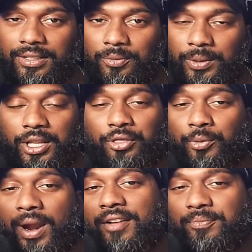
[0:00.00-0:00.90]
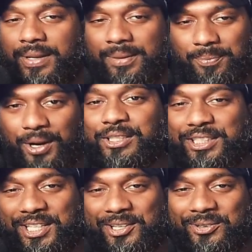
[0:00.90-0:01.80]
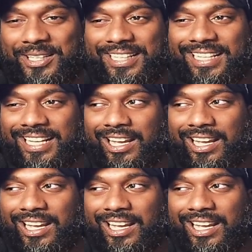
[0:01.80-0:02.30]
with the threat of being persecuted